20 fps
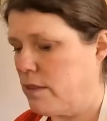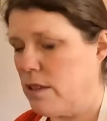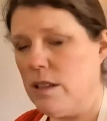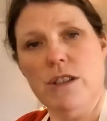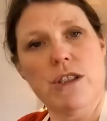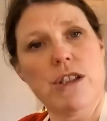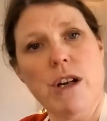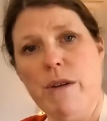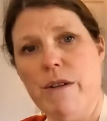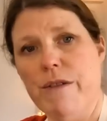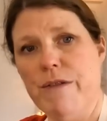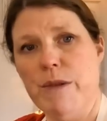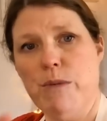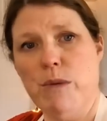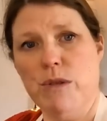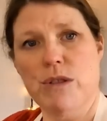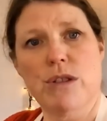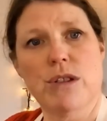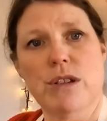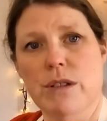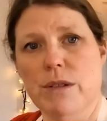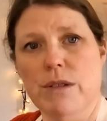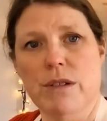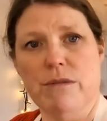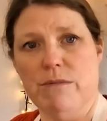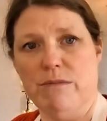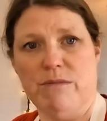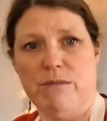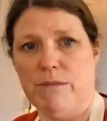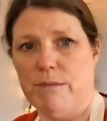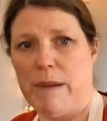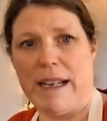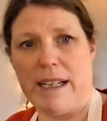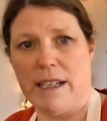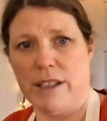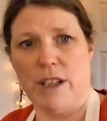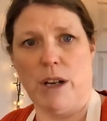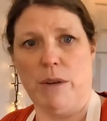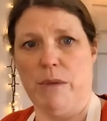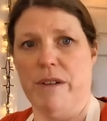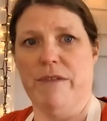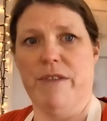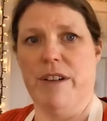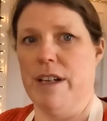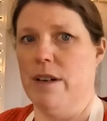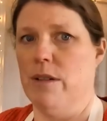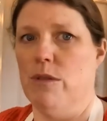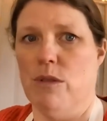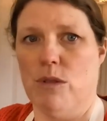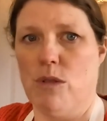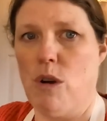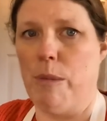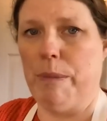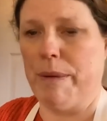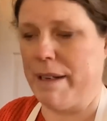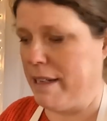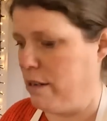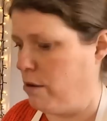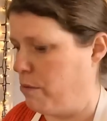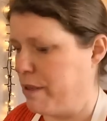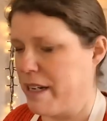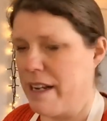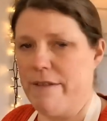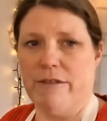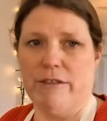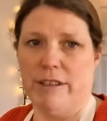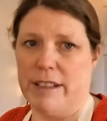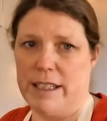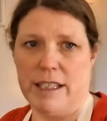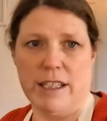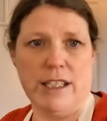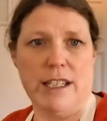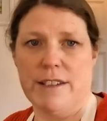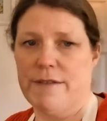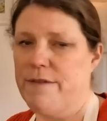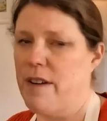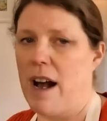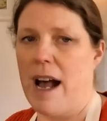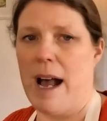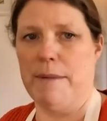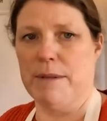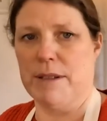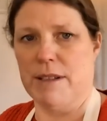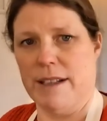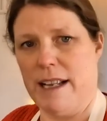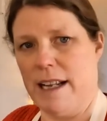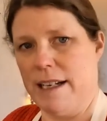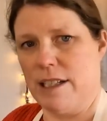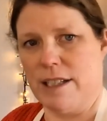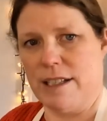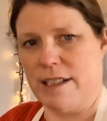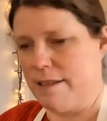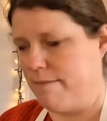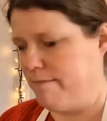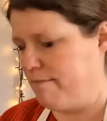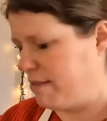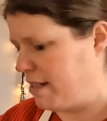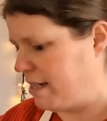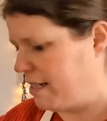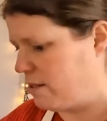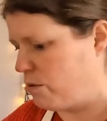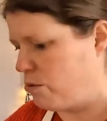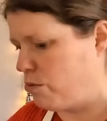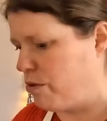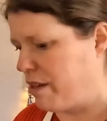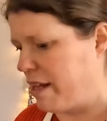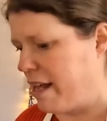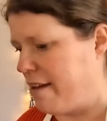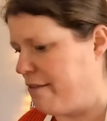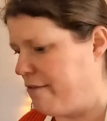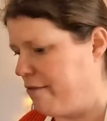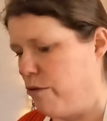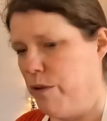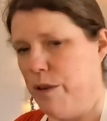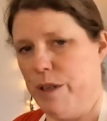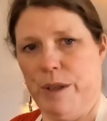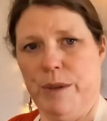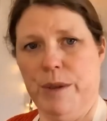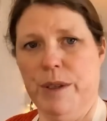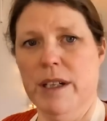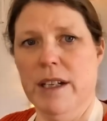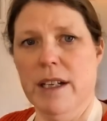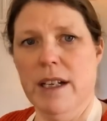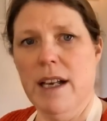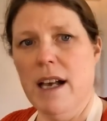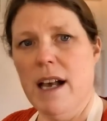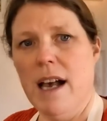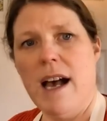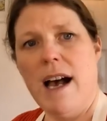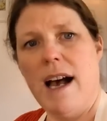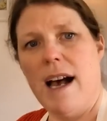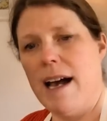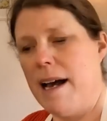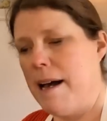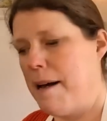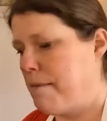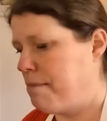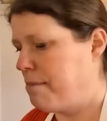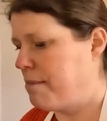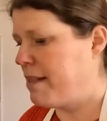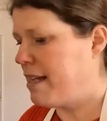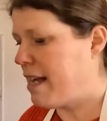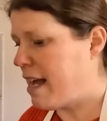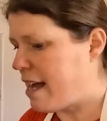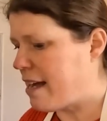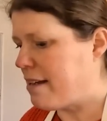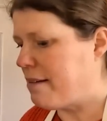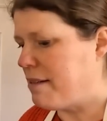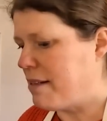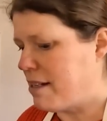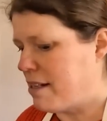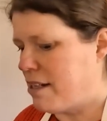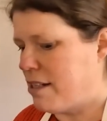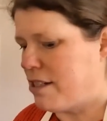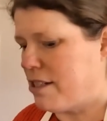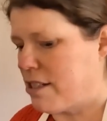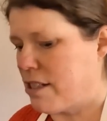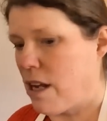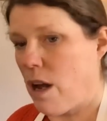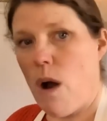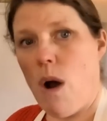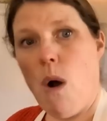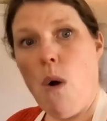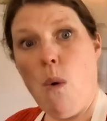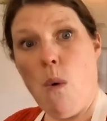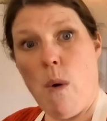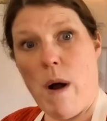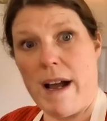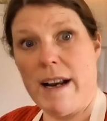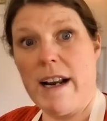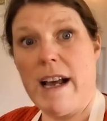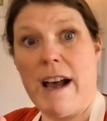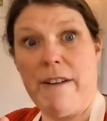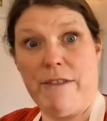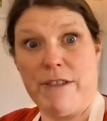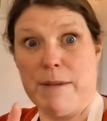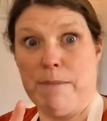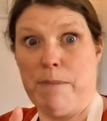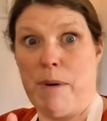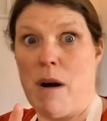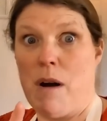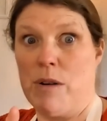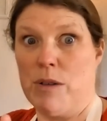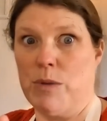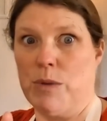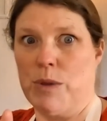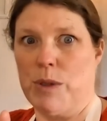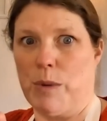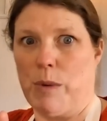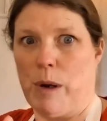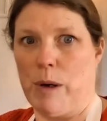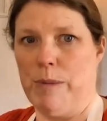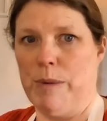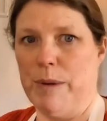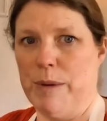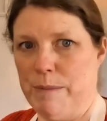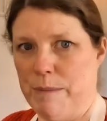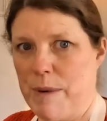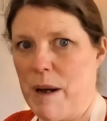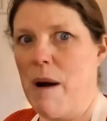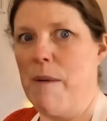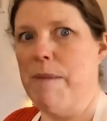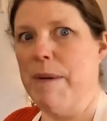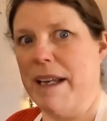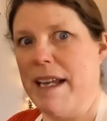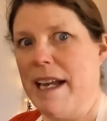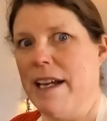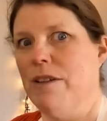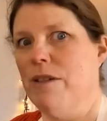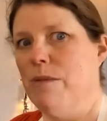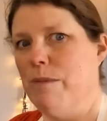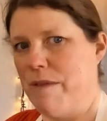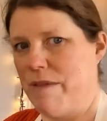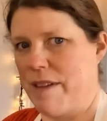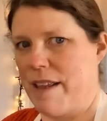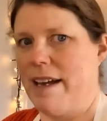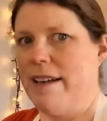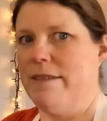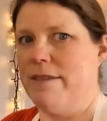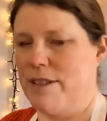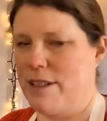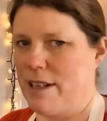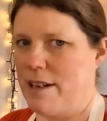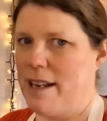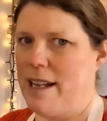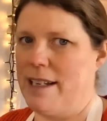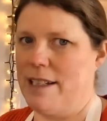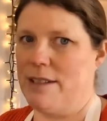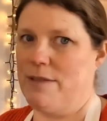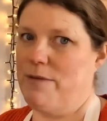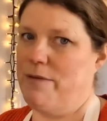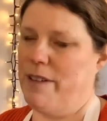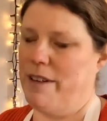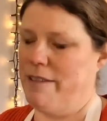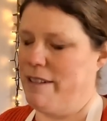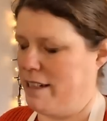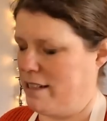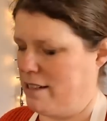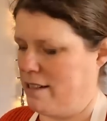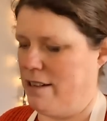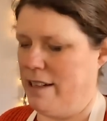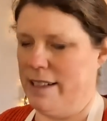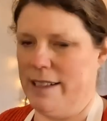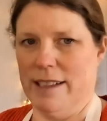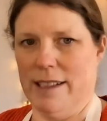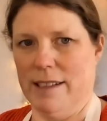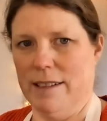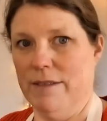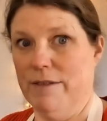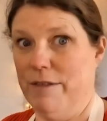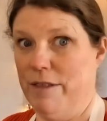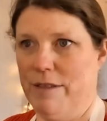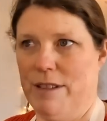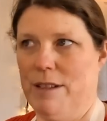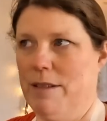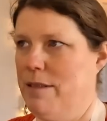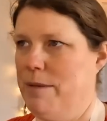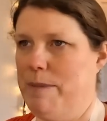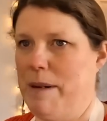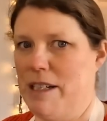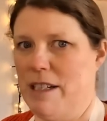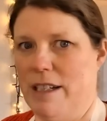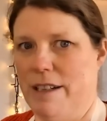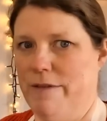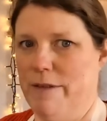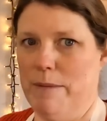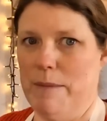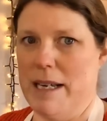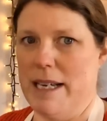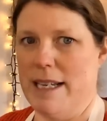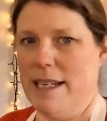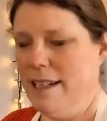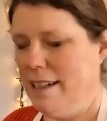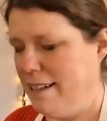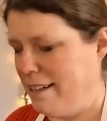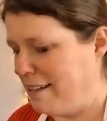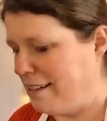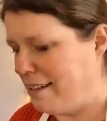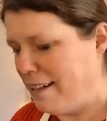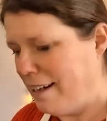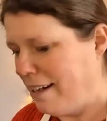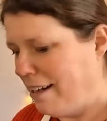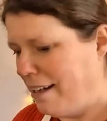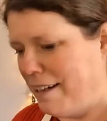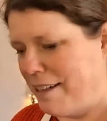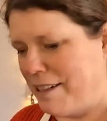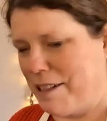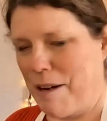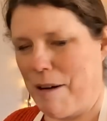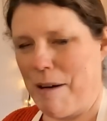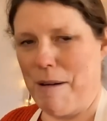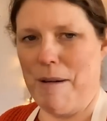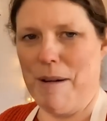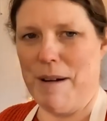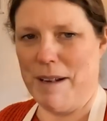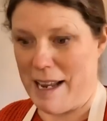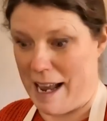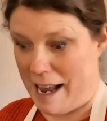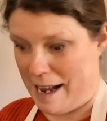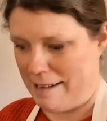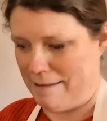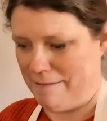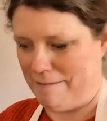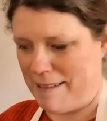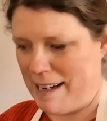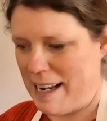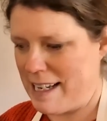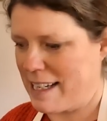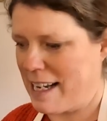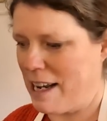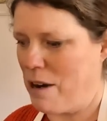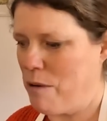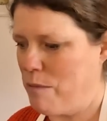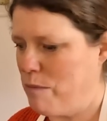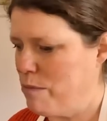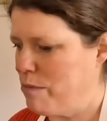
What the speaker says: So if you want to make a note of it or copy it or whatever it is, it's all there for you. Yeah. So, and I have some parcels to open, but I'll be getting on with that, so that's very exciting, especially for me. So yeah, let's get